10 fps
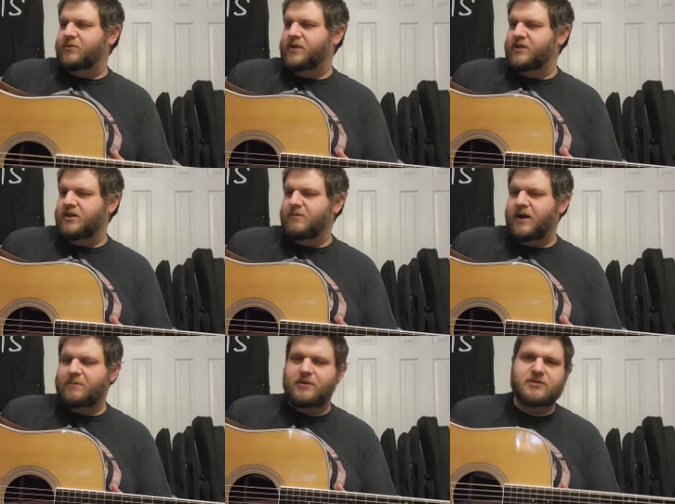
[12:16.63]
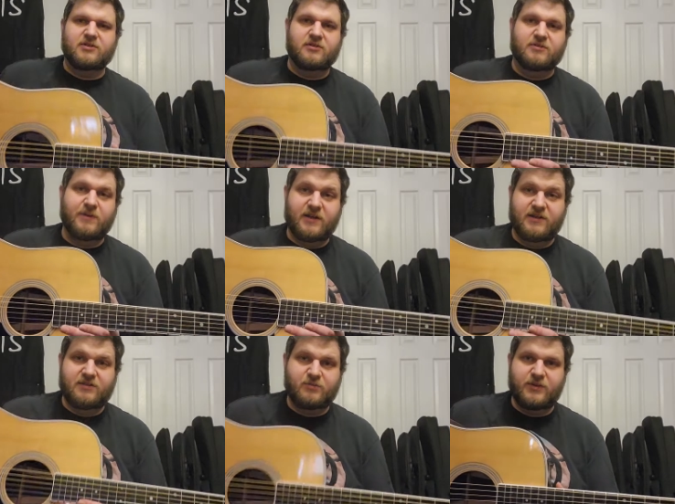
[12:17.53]
but uh, my personal
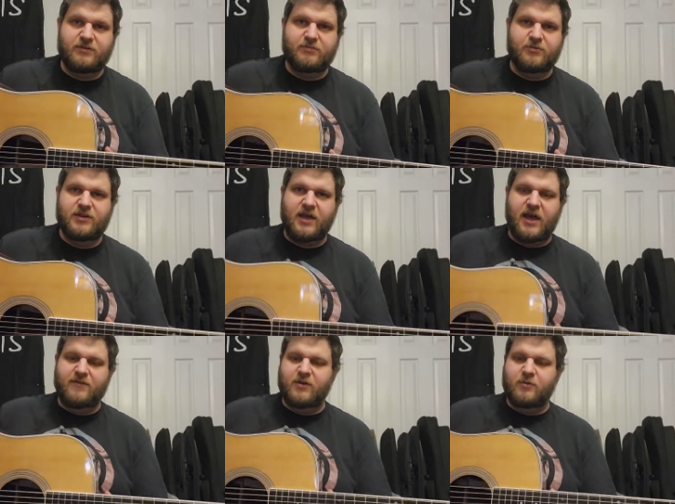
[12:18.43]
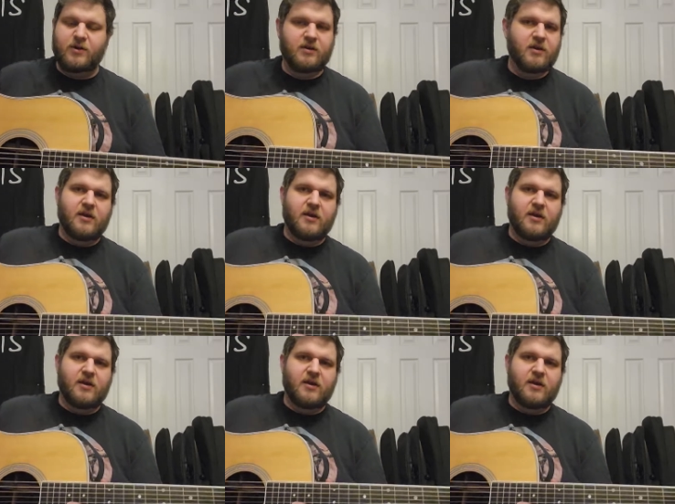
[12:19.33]
experience with with having one,